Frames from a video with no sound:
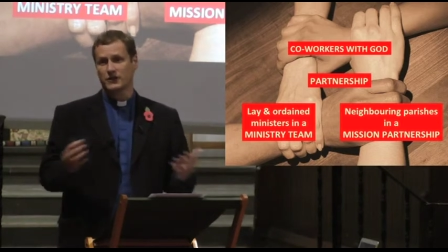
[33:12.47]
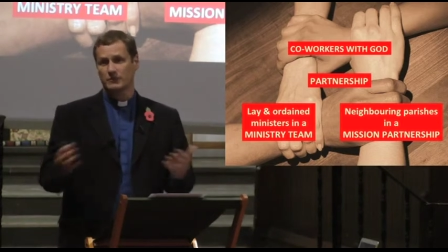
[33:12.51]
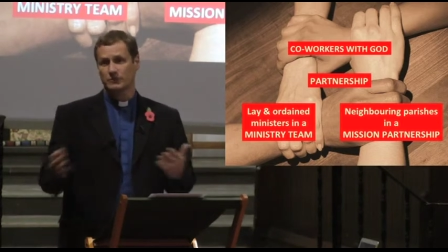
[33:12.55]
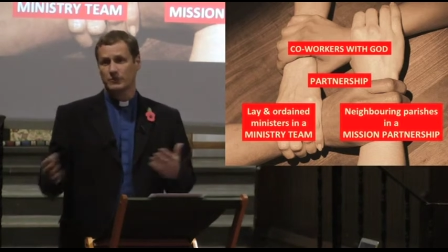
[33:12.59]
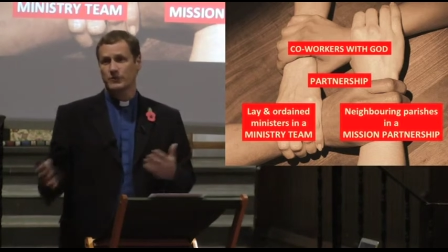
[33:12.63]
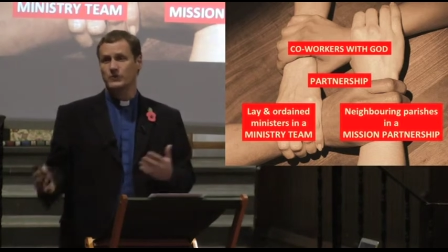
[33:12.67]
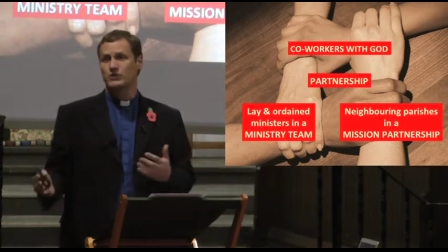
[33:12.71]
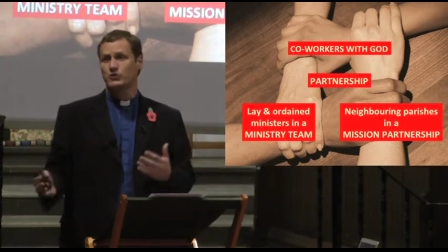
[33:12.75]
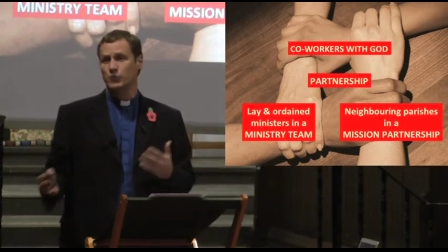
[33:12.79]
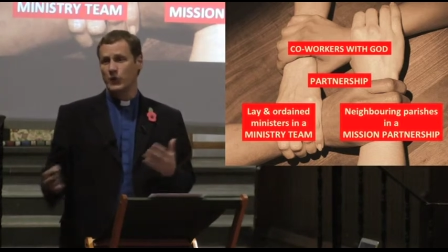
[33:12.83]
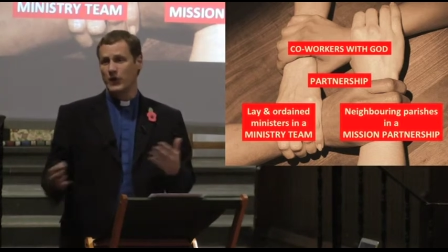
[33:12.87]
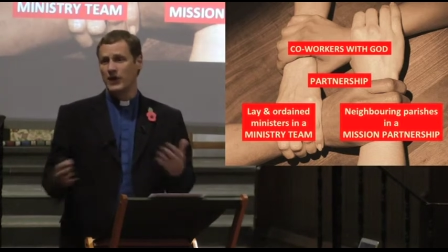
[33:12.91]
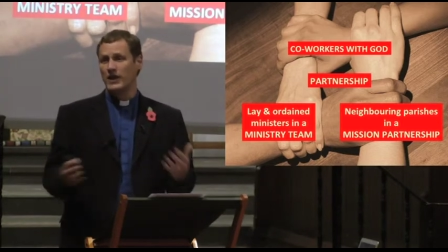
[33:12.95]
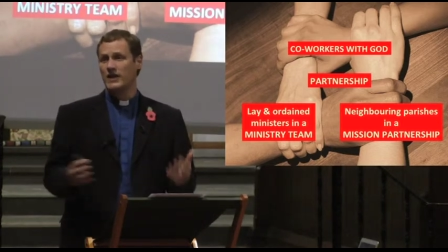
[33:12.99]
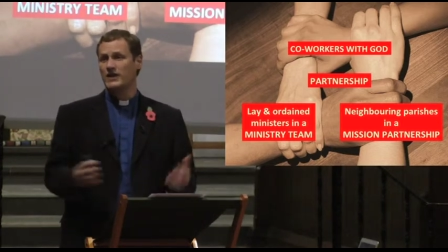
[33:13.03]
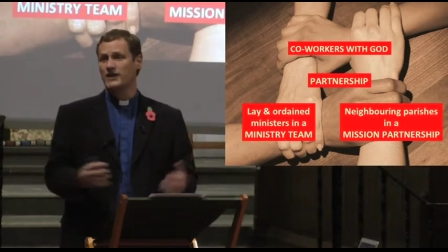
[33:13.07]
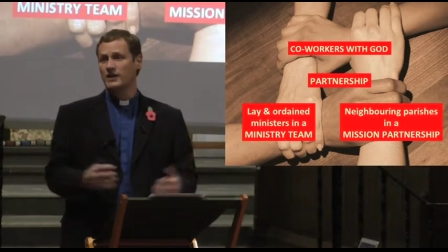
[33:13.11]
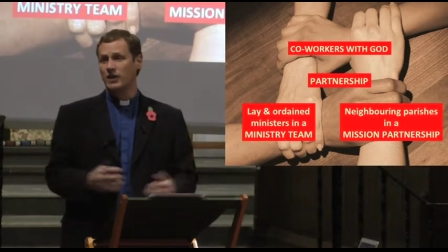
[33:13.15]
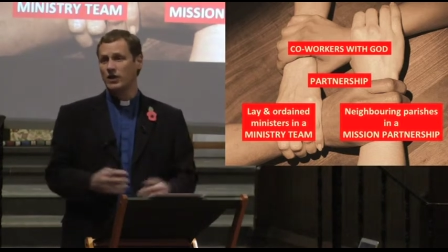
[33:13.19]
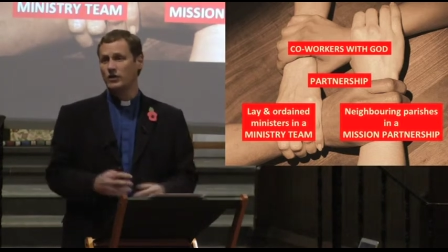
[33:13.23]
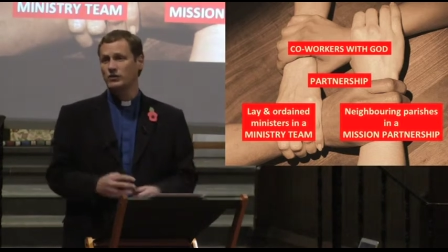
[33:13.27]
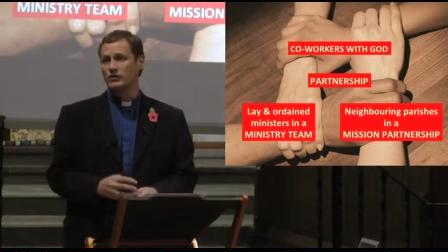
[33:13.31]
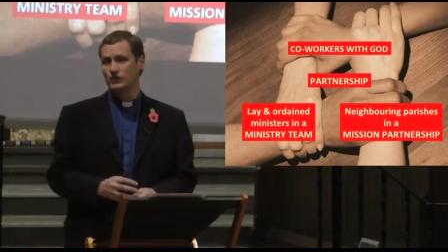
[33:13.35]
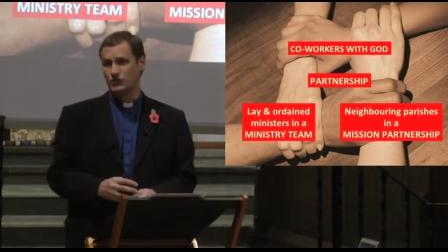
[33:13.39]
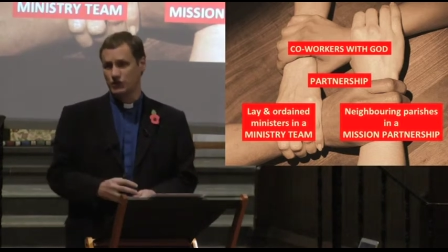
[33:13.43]
between
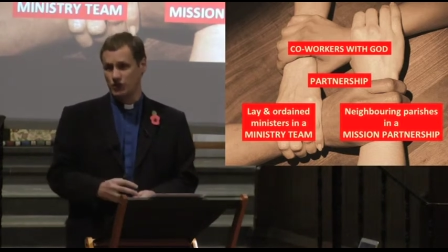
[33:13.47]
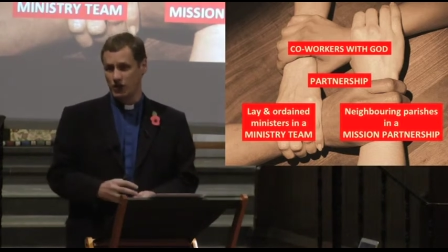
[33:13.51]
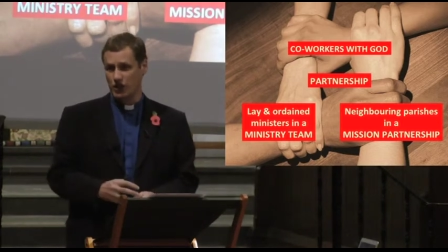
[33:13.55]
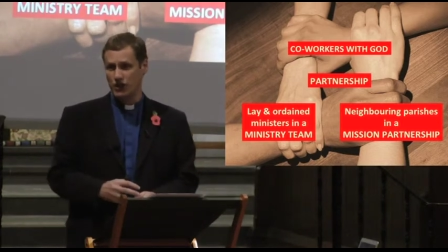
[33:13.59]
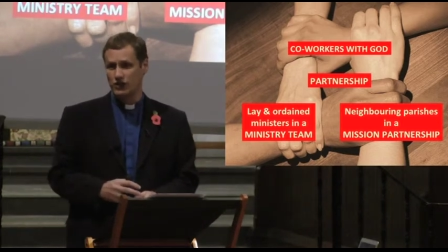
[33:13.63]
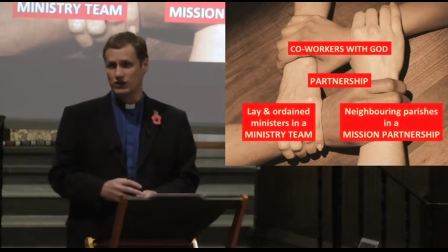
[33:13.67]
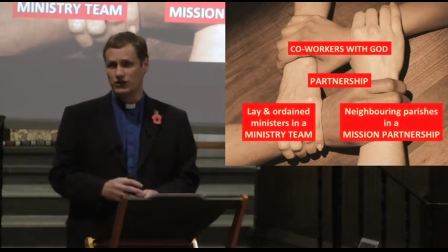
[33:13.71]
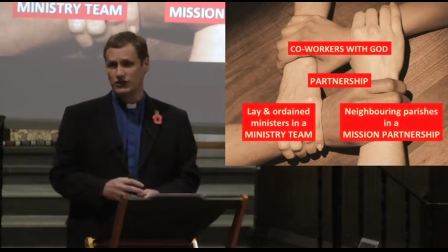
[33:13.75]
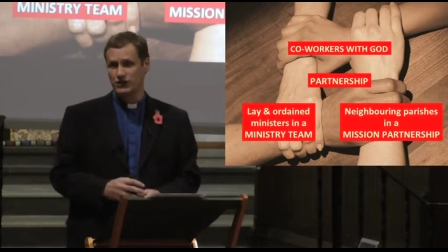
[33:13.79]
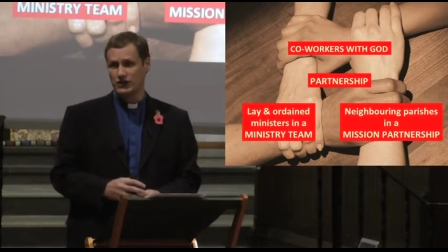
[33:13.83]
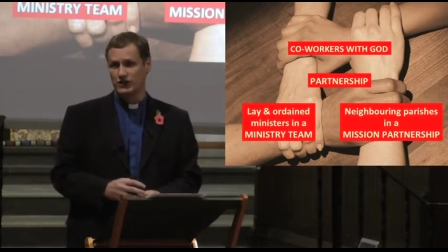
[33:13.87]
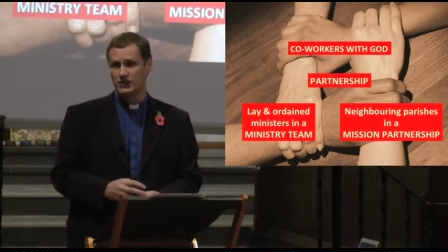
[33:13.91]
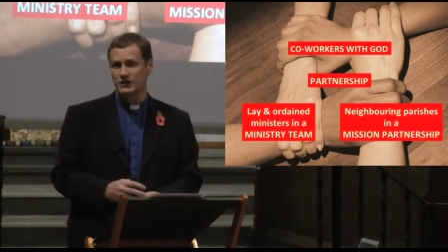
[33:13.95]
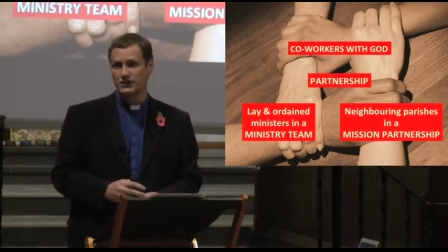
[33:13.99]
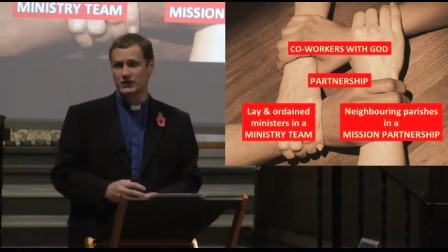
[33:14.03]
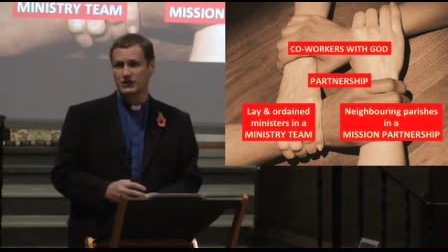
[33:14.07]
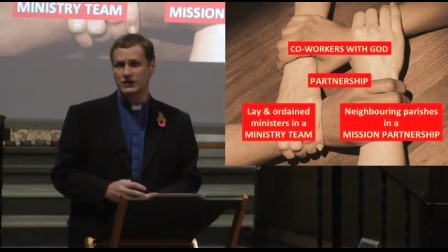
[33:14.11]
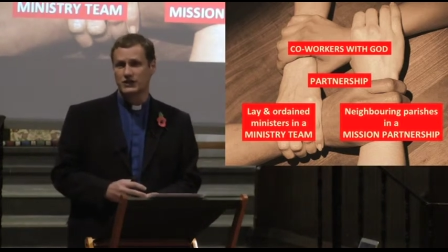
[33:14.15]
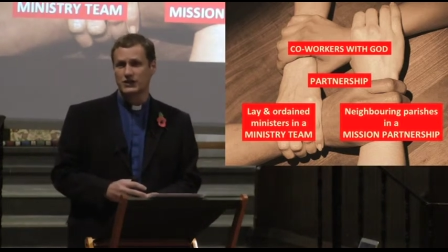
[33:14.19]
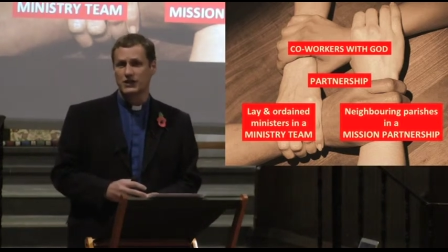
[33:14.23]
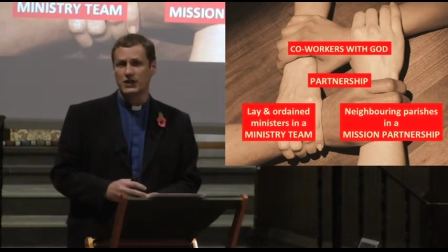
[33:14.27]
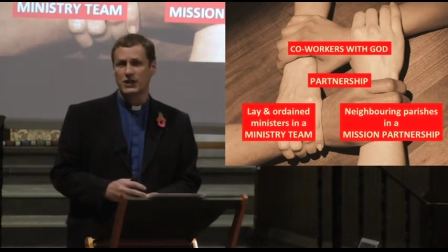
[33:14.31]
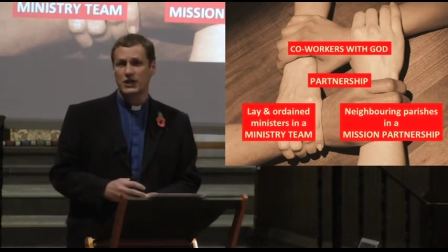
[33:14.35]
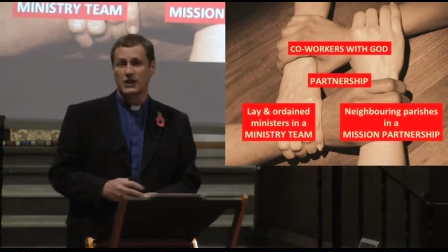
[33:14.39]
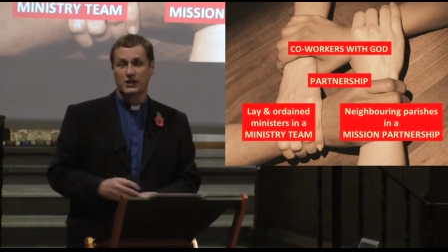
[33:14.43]
those
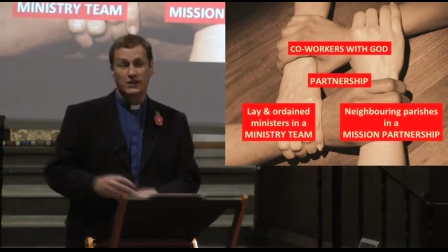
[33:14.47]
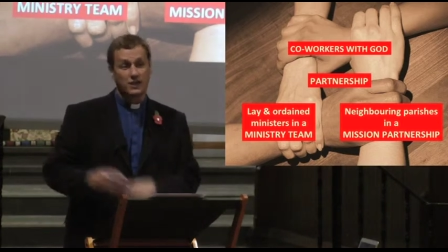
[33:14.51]
churches,